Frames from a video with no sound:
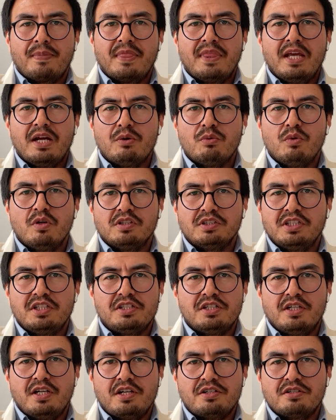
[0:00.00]
there was
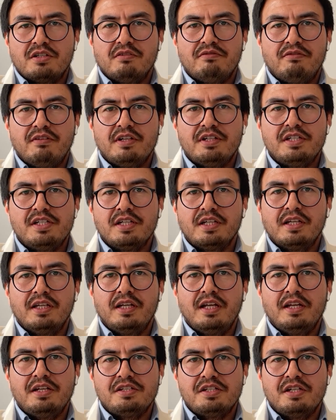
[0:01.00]
international funding
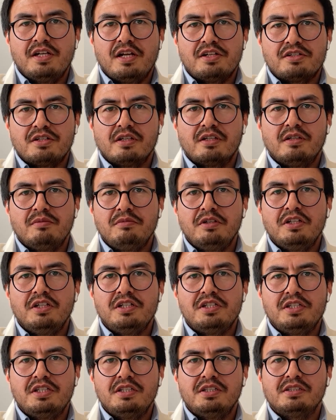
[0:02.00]
and international
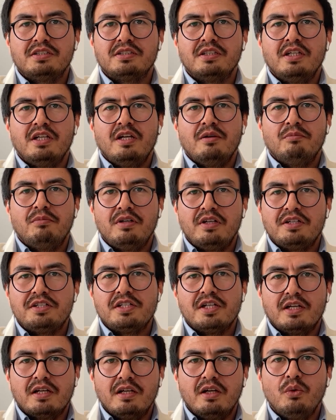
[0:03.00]
communities'
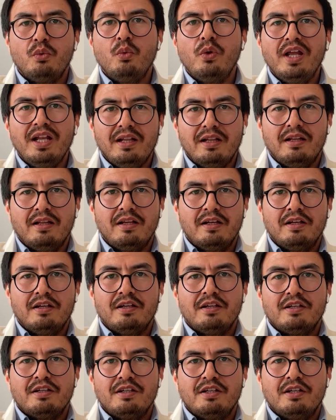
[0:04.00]
political will
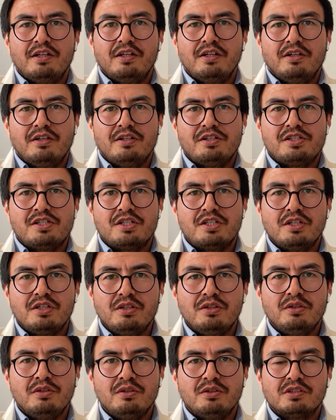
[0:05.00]

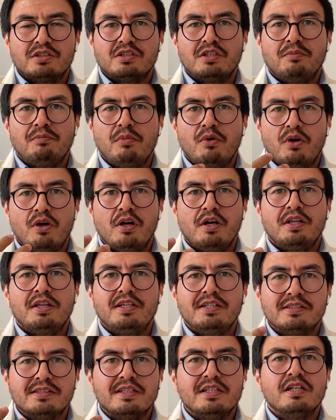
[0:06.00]
to support
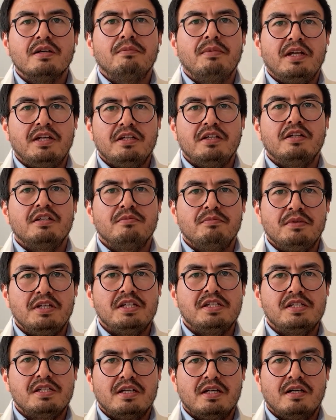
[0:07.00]
this independent
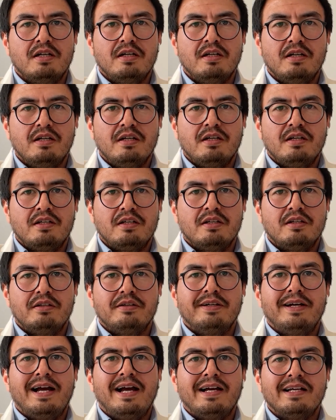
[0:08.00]
media,
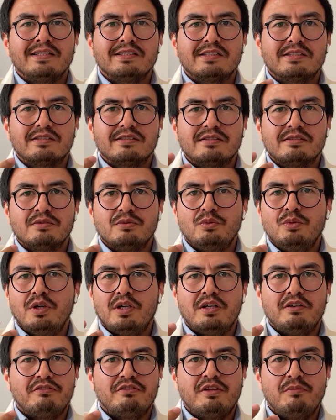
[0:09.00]
as
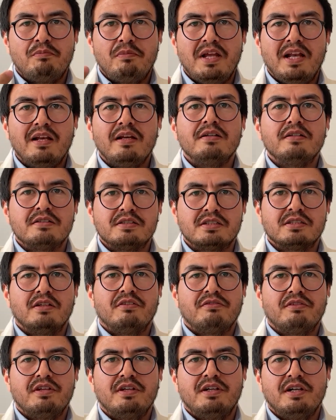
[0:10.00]
one of the pillars of
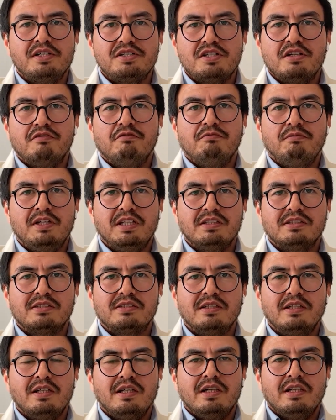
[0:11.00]
their achievements
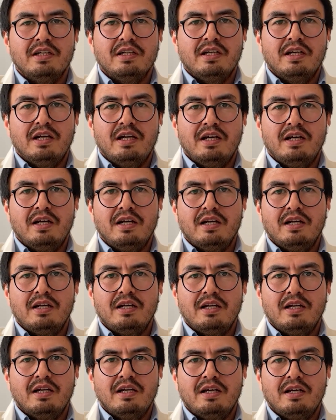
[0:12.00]

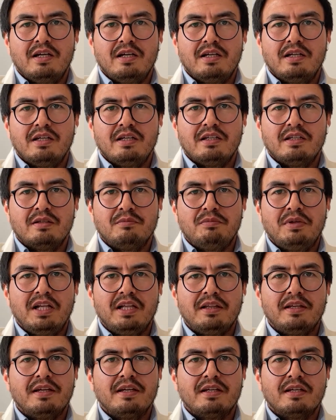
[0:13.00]
in
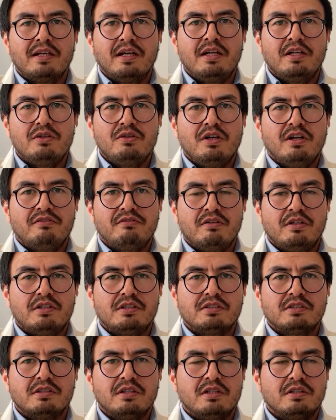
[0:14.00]
building a new
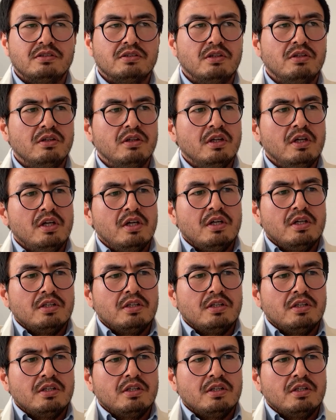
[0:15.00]
Afghanistan. So